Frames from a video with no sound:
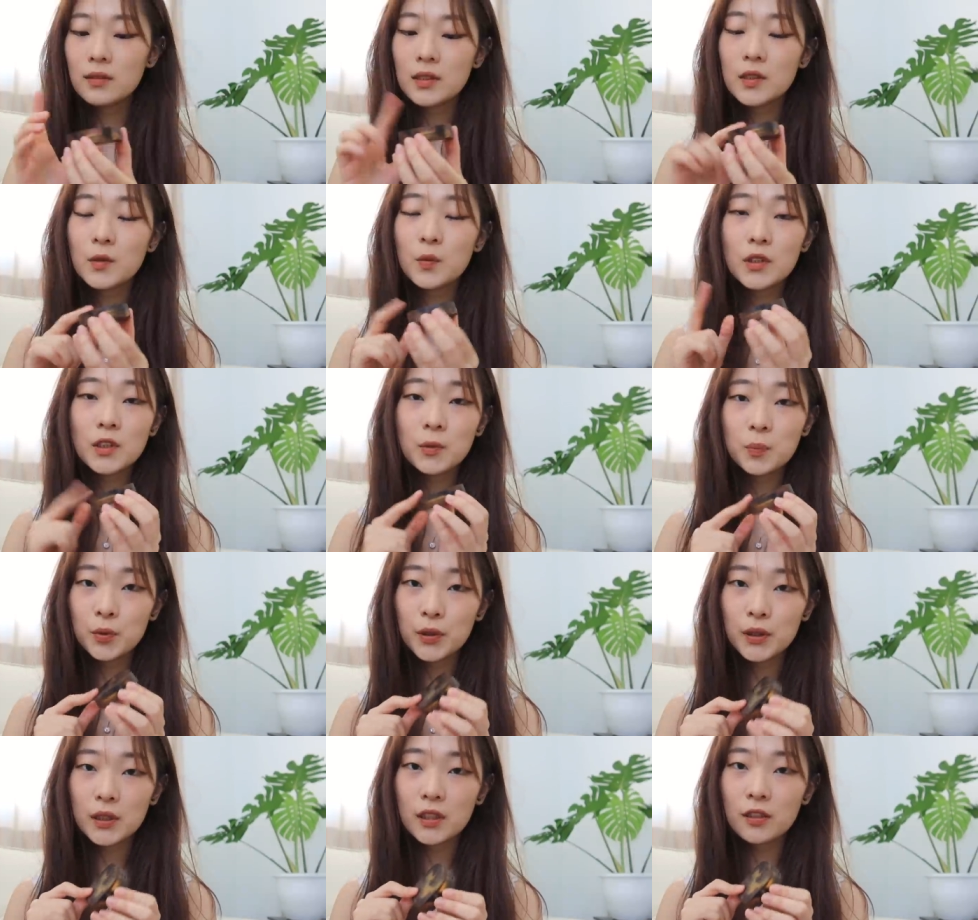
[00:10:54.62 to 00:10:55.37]
This was
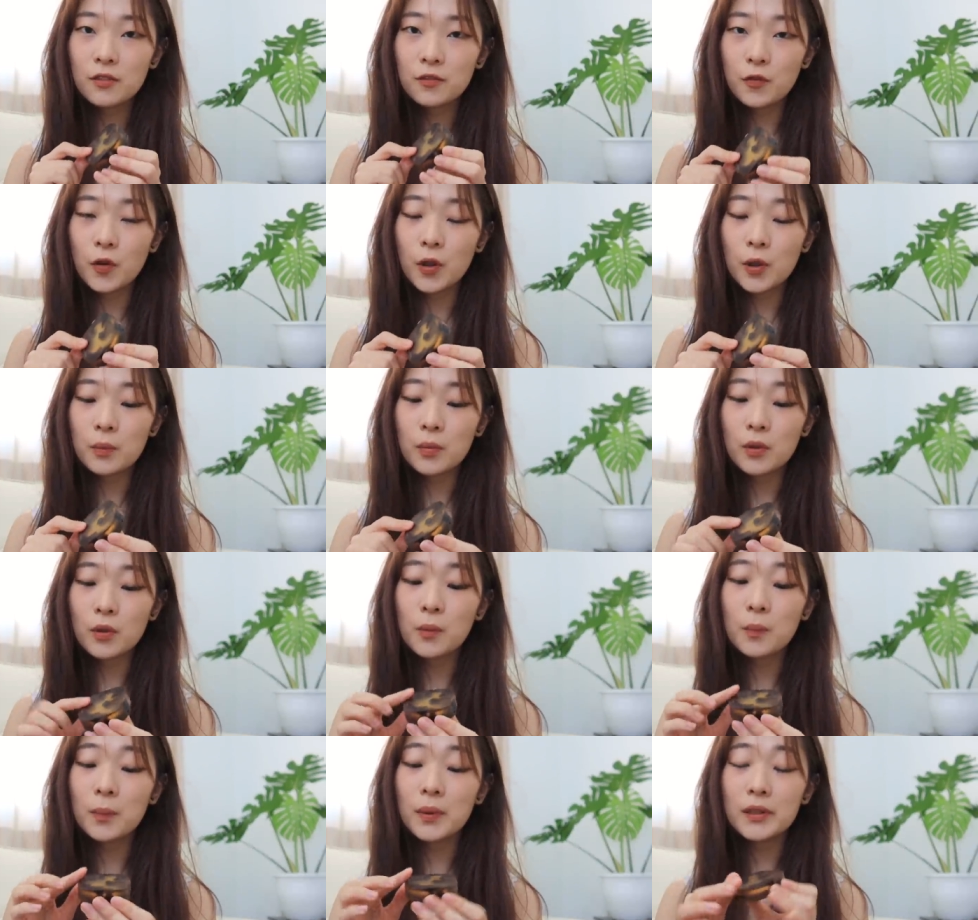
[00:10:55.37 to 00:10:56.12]
pretty
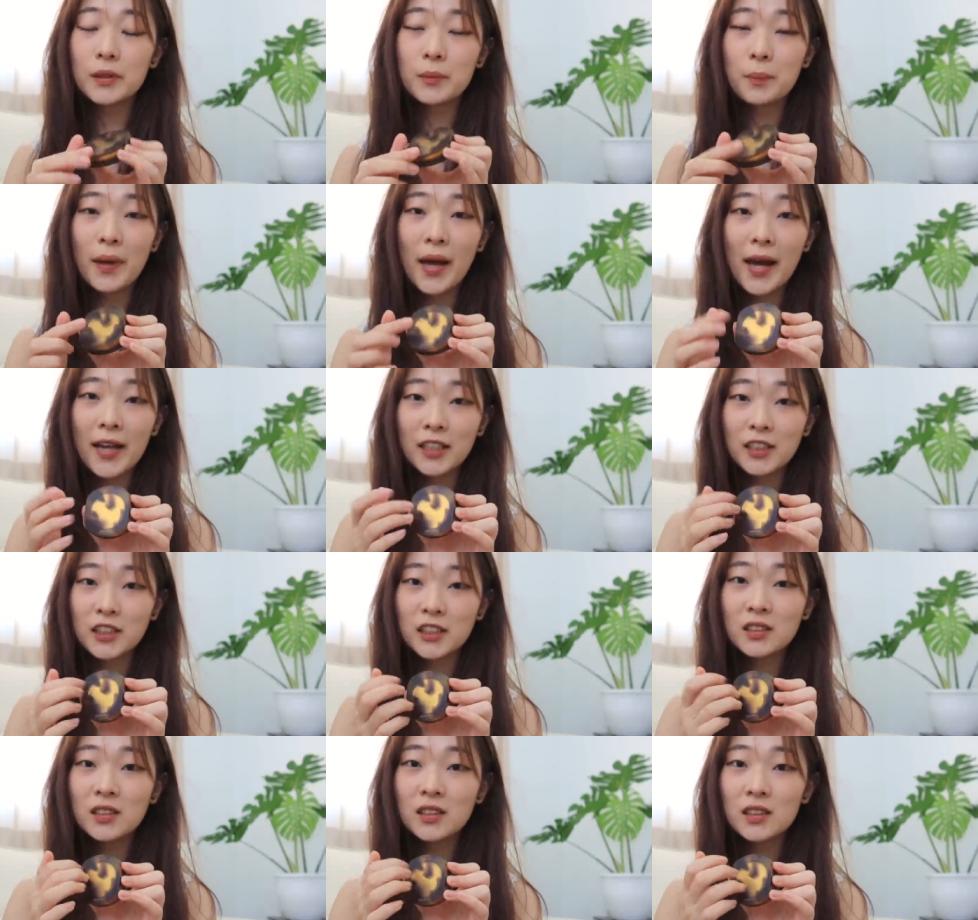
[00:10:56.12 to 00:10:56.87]
affordable but the
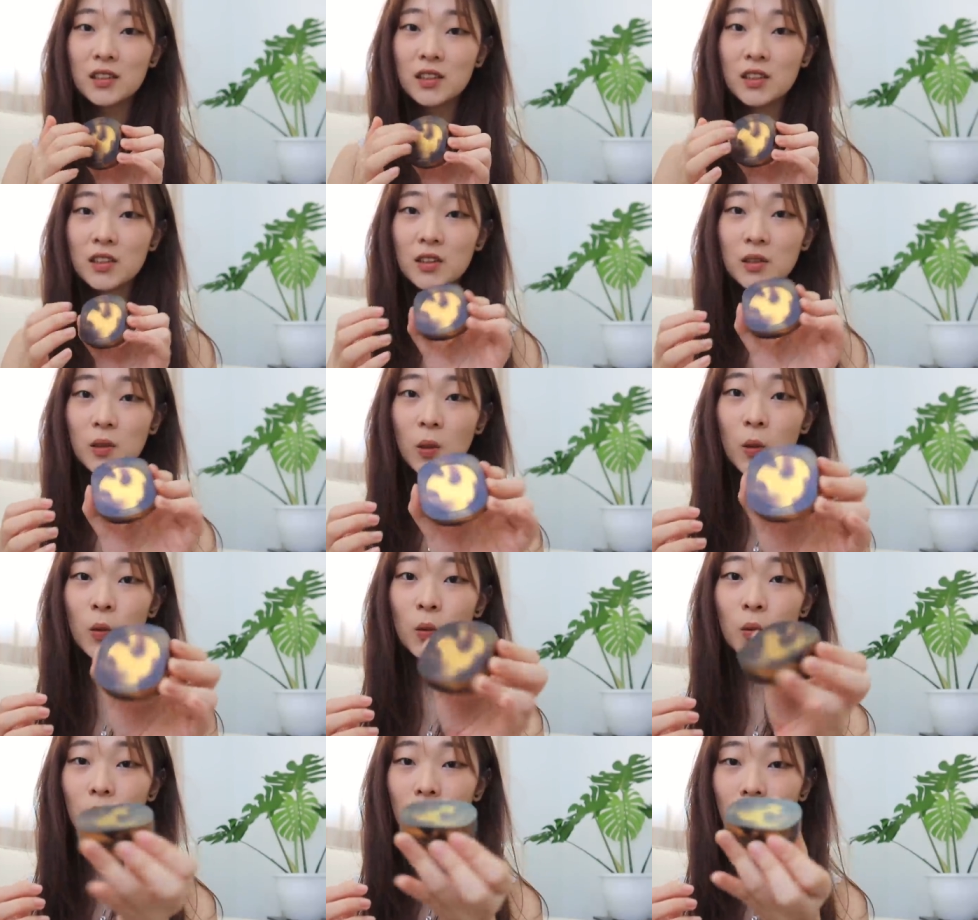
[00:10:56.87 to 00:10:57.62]
packaging is
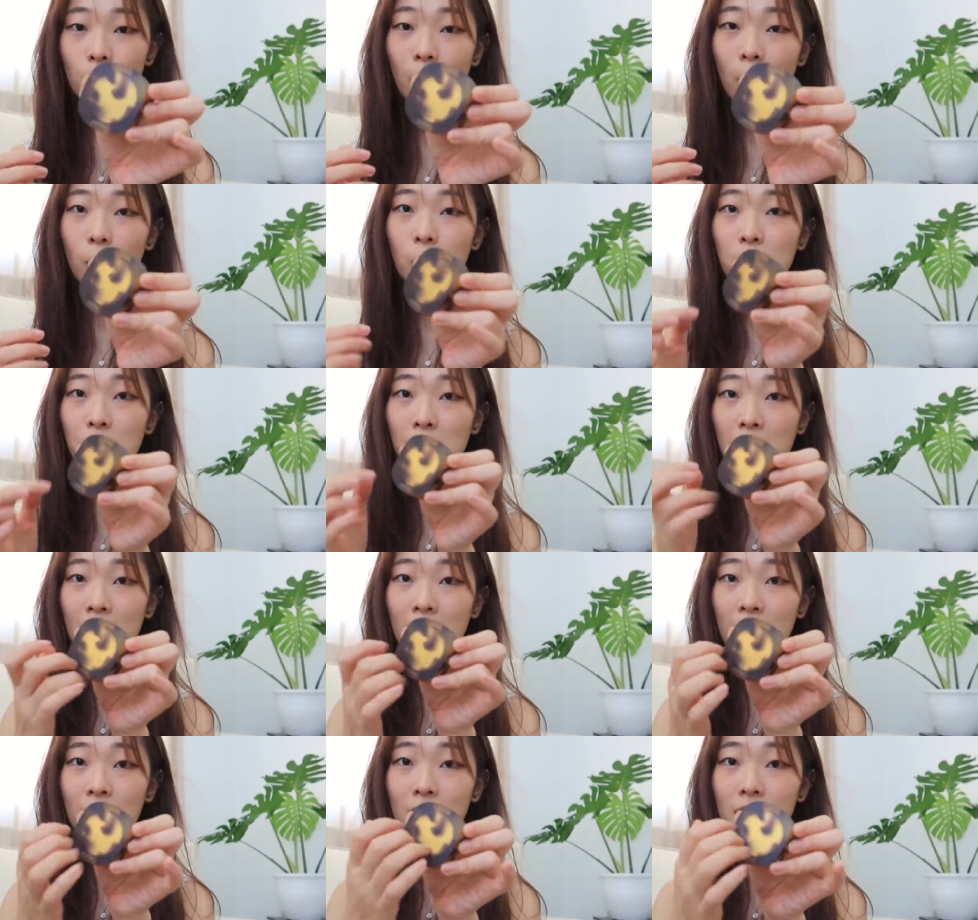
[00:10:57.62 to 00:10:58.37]
so well
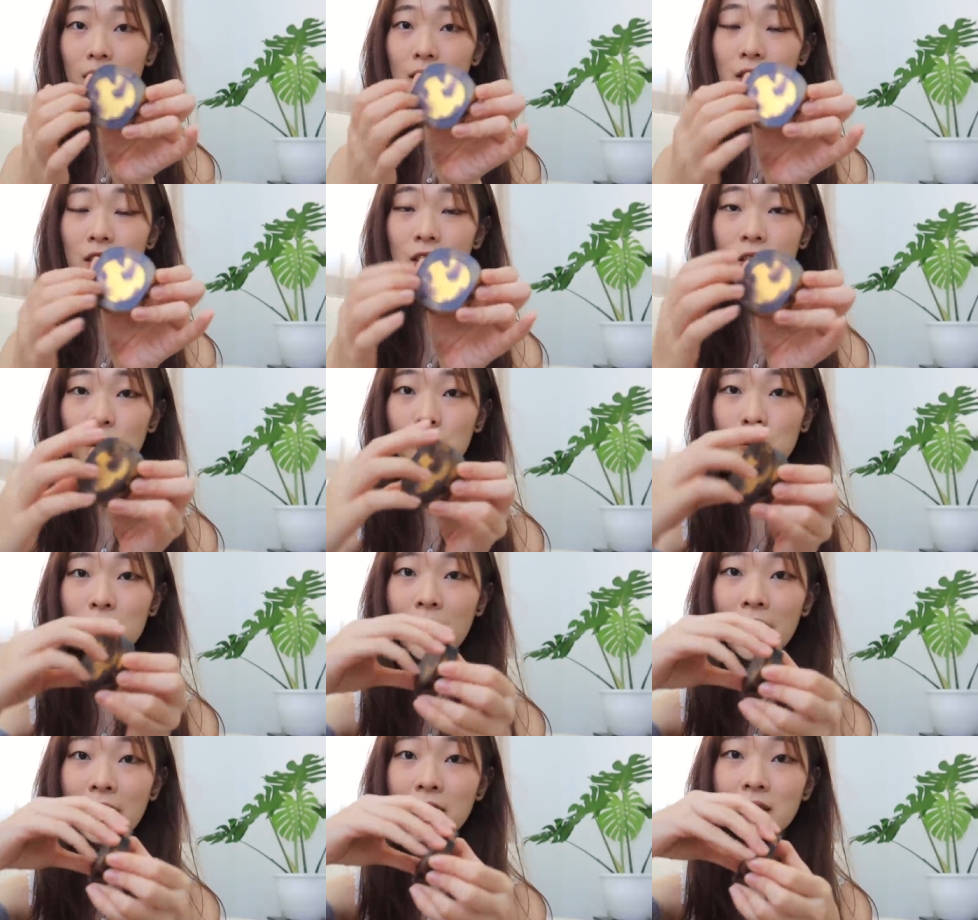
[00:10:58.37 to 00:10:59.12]
made, it's so
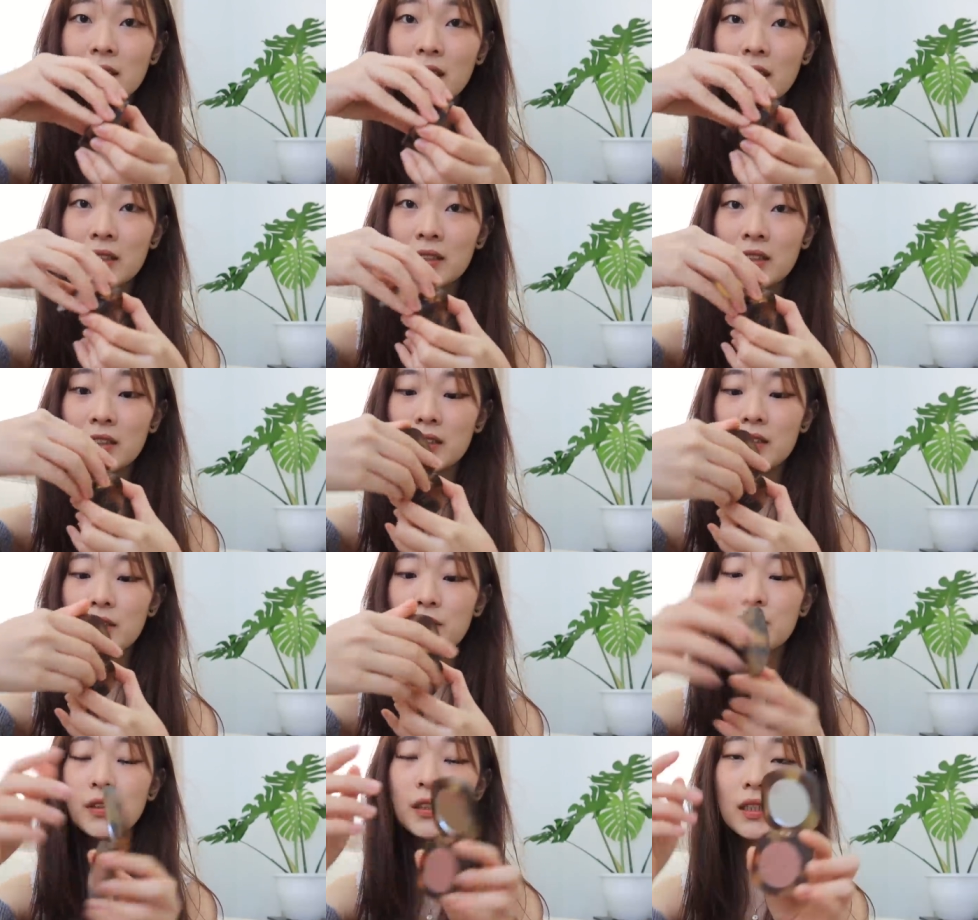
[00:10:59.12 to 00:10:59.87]
nice and it
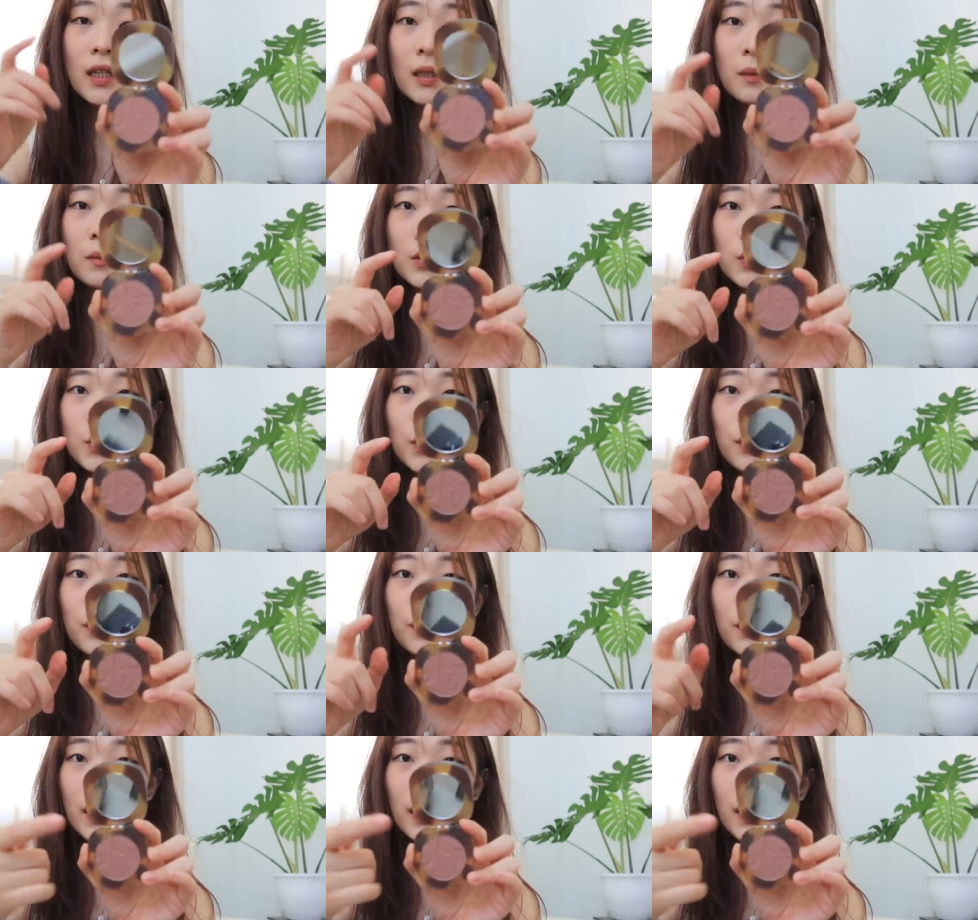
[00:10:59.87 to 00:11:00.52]
even comes with